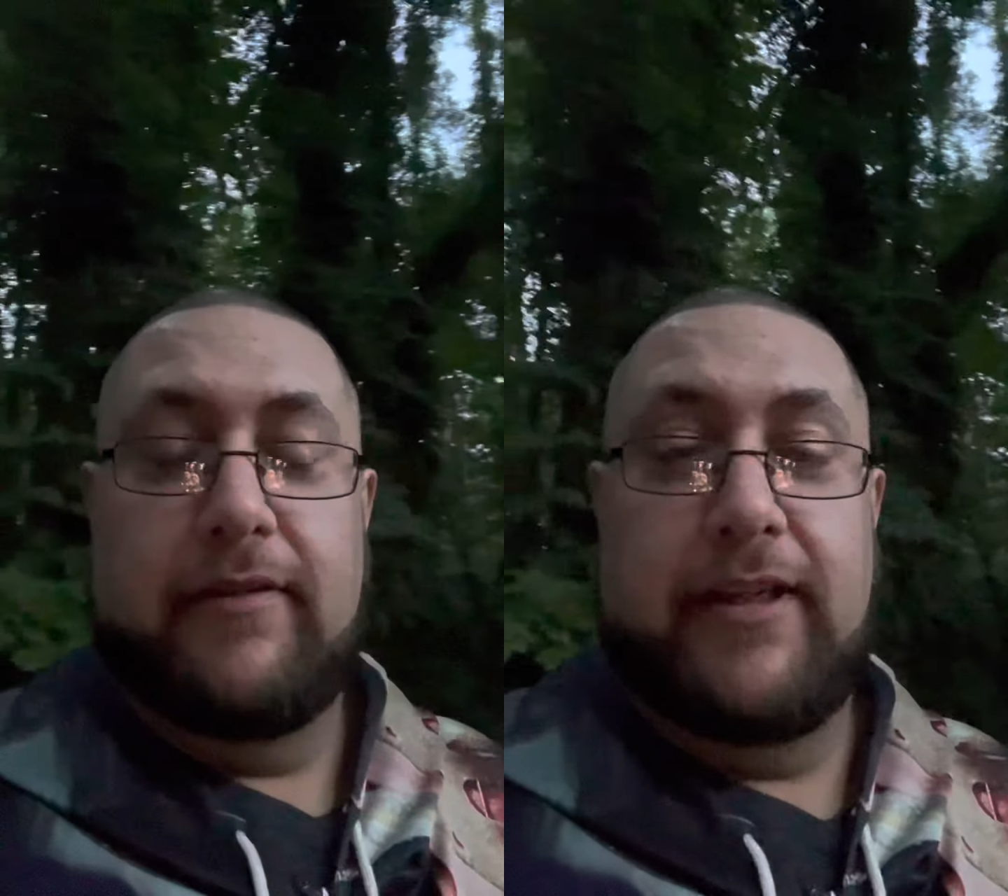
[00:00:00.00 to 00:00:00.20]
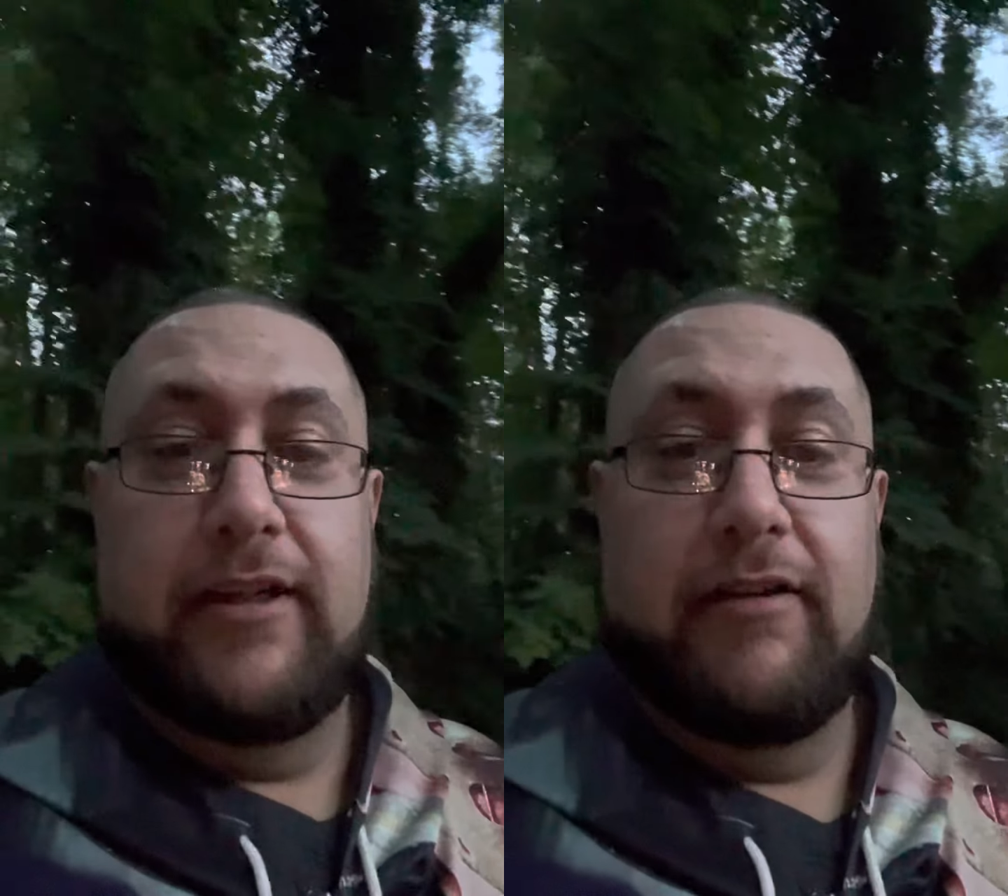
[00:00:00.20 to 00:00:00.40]

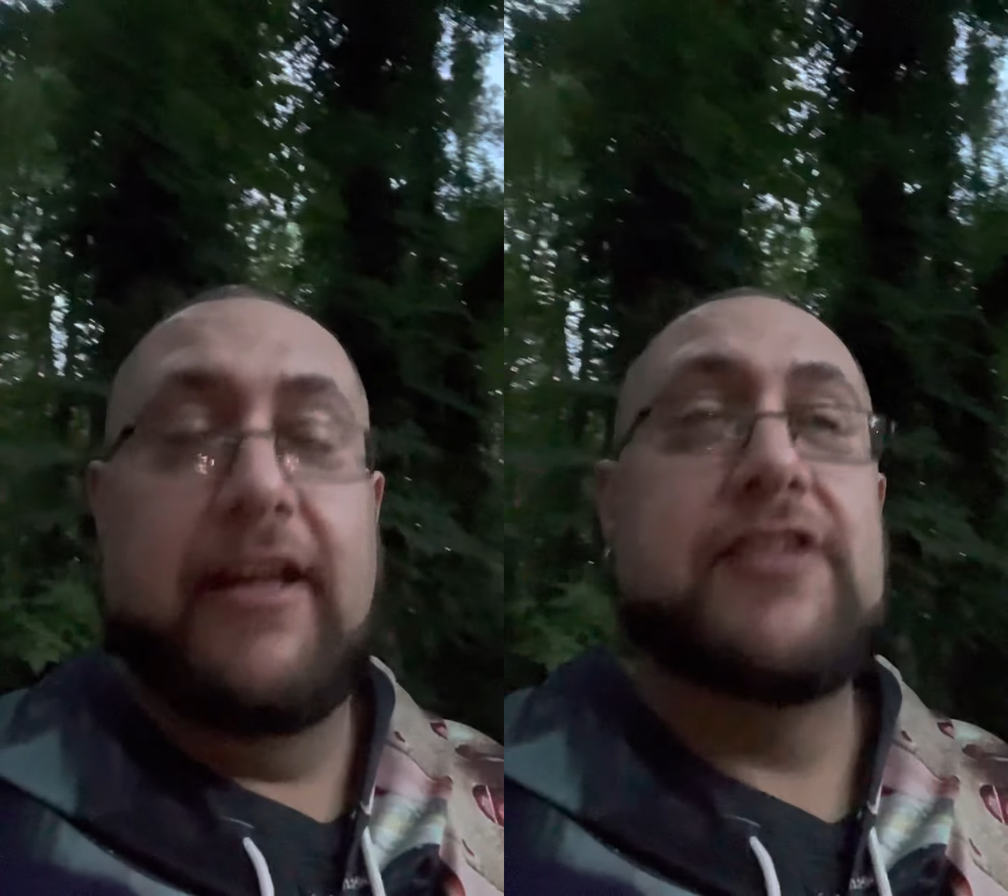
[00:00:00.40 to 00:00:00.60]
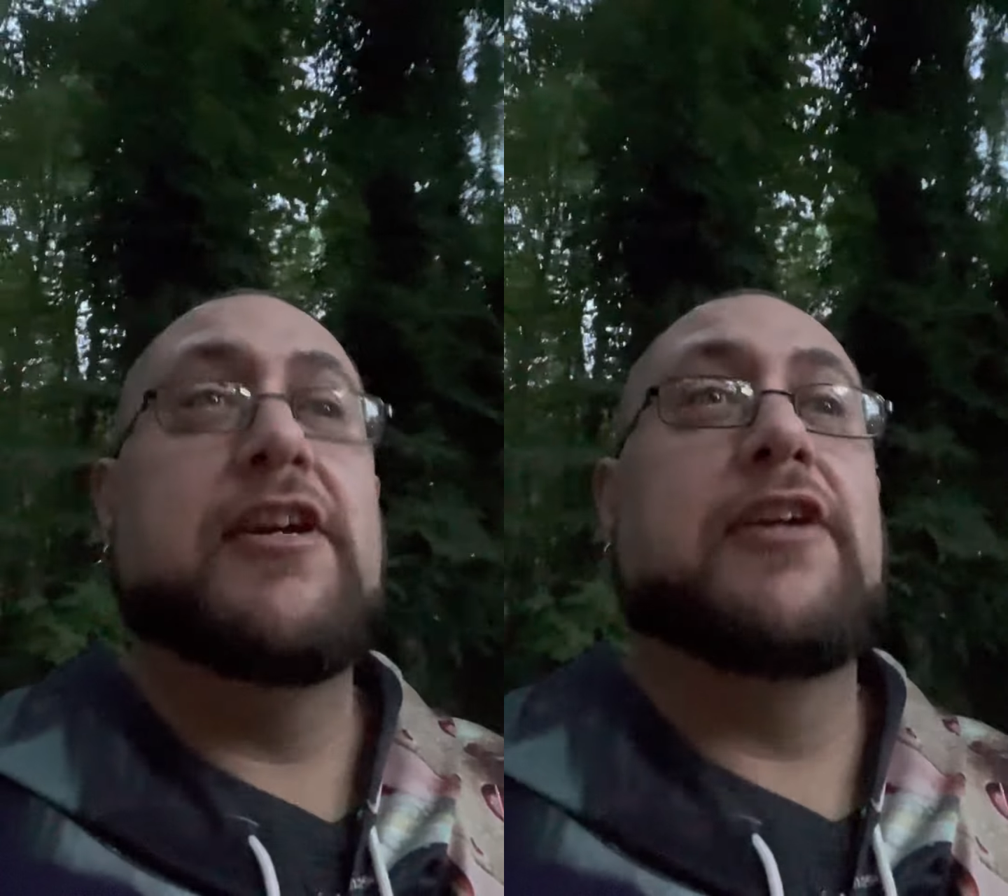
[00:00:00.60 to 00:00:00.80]
and
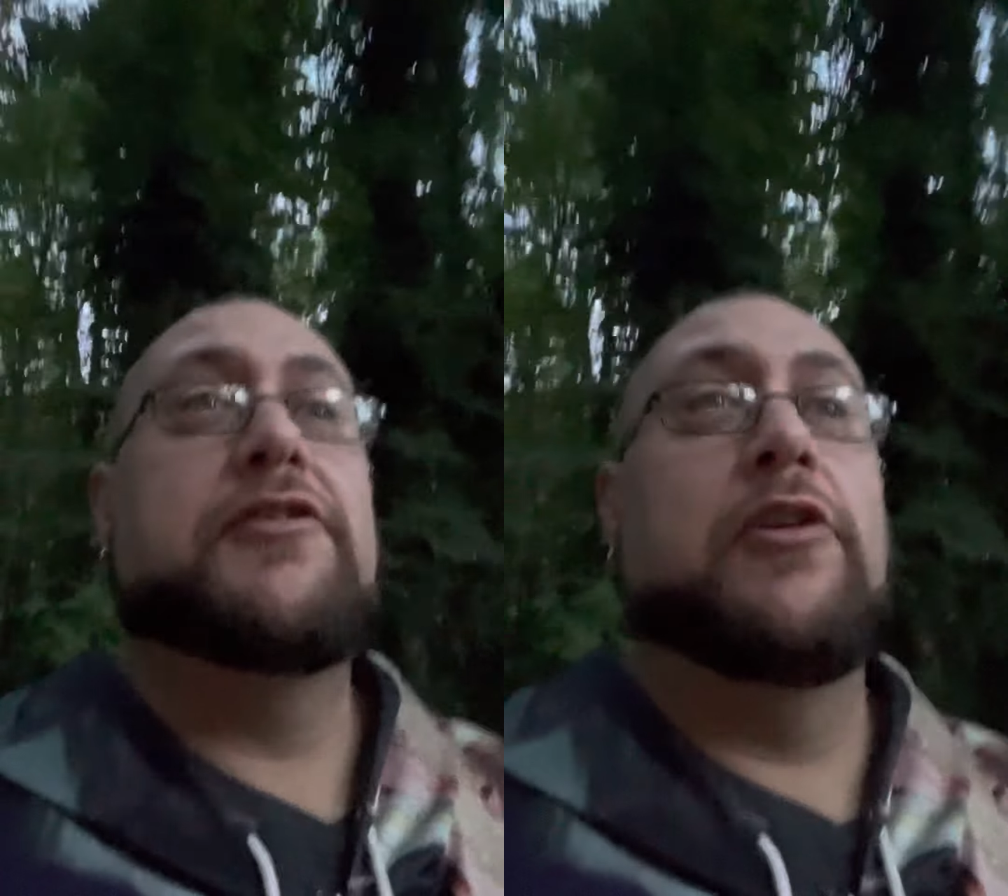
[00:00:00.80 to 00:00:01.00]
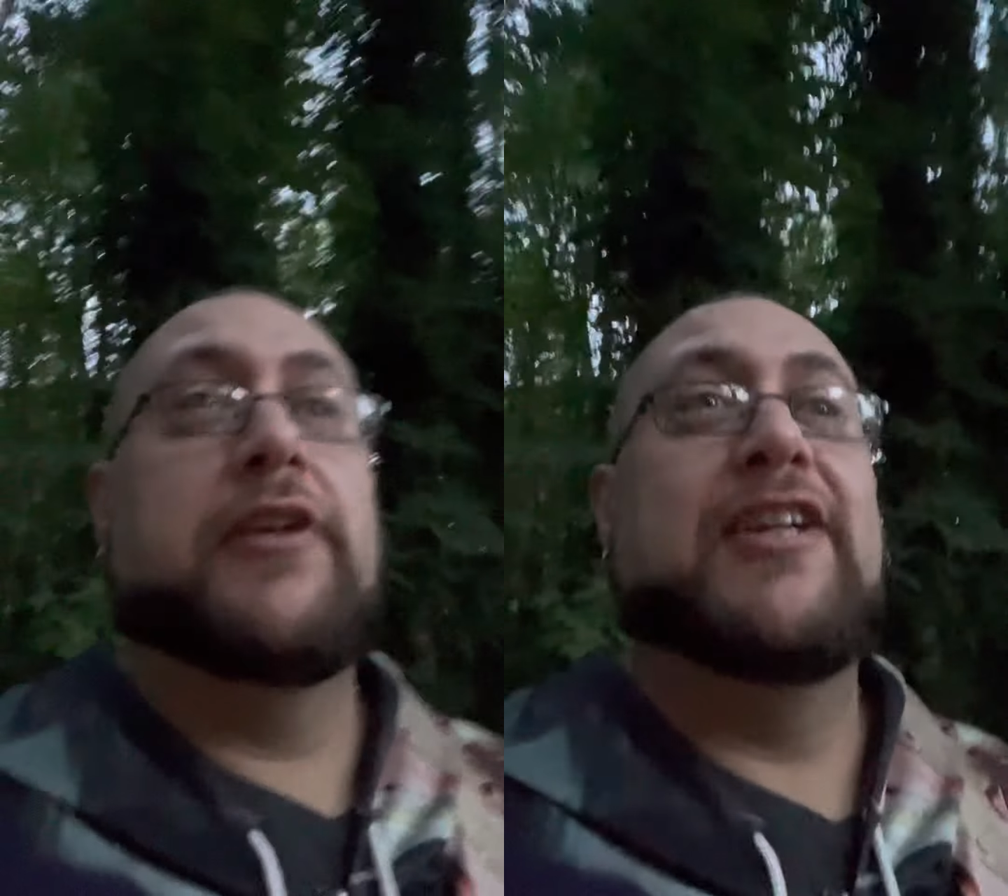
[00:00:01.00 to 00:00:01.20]
it's like,
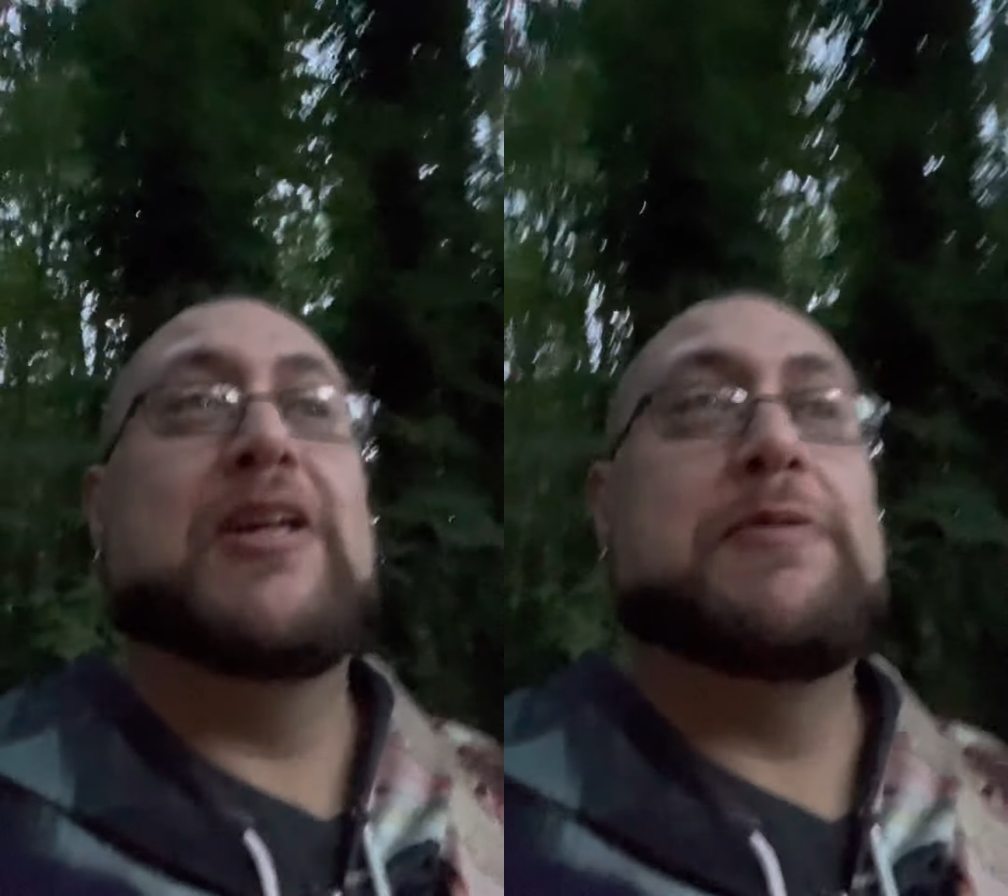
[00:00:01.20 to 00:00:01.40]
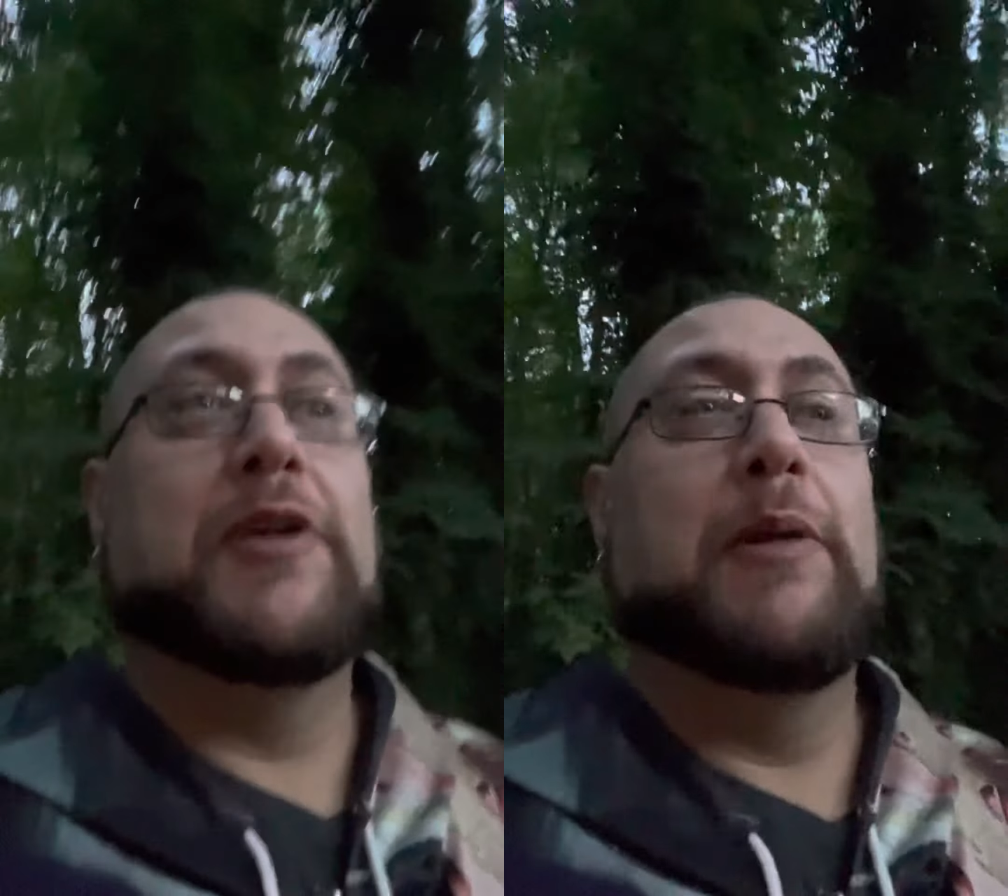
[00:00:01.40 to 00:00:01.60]
don't
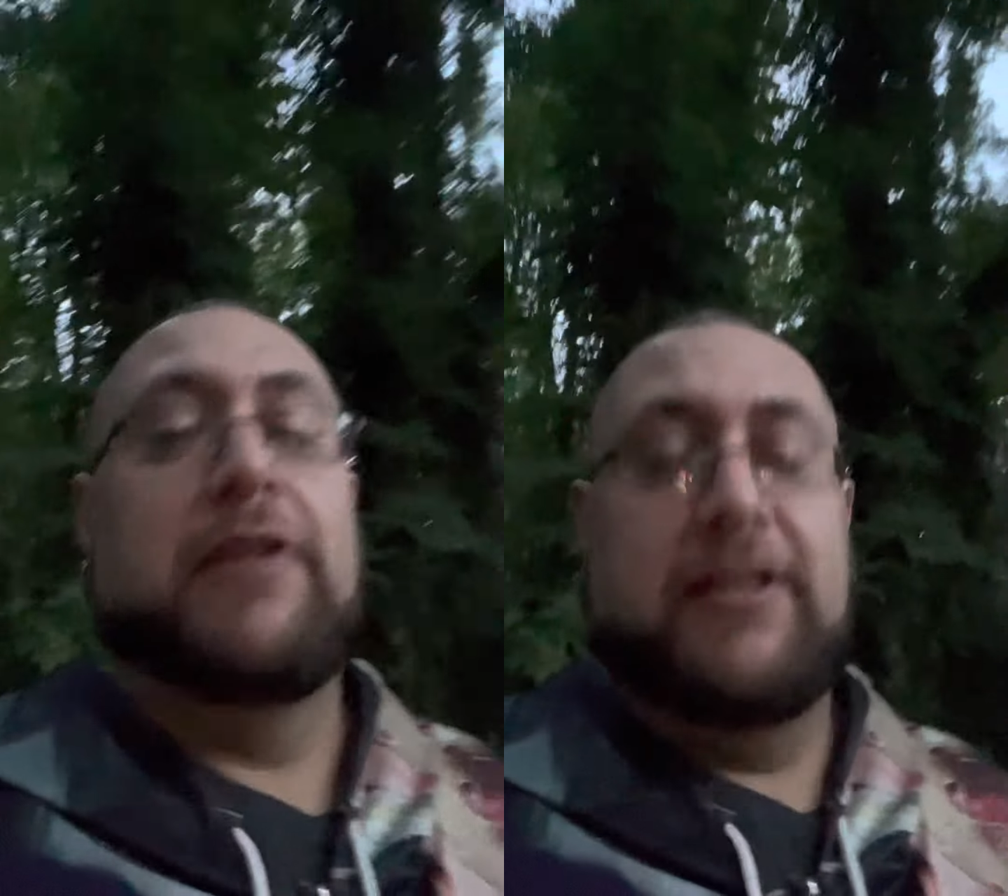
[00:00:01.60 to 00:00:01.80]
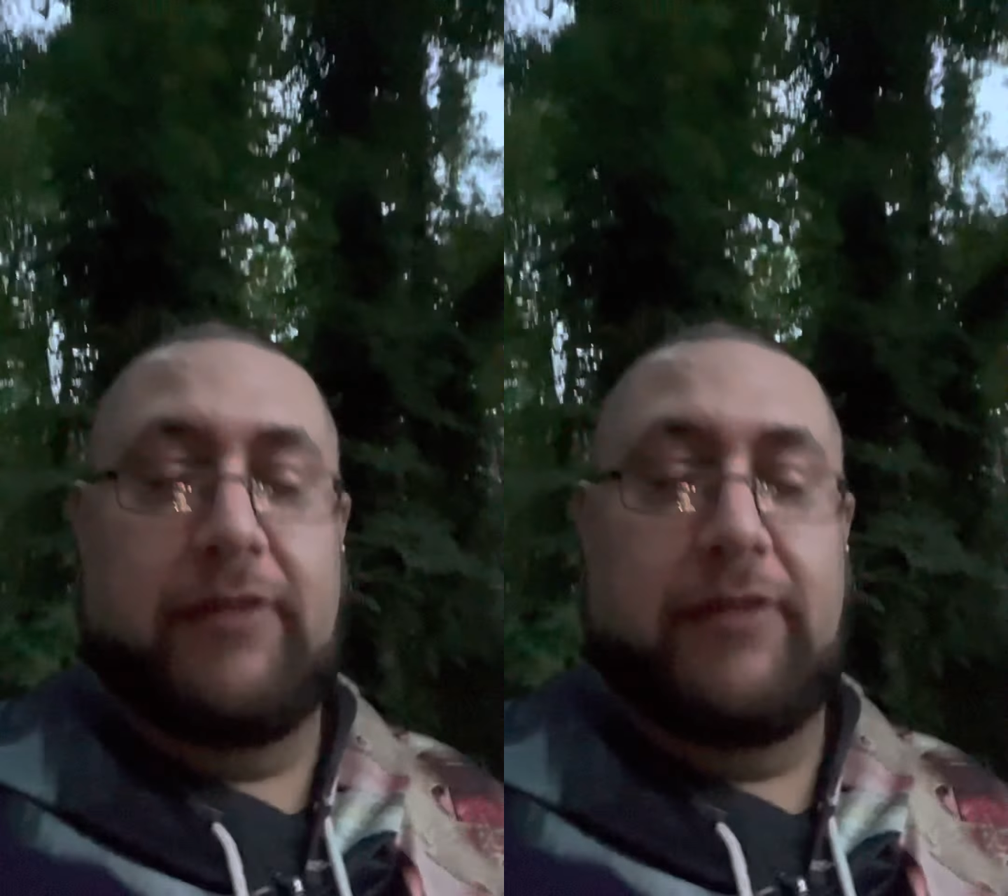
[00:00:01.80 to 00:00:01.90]
kill him.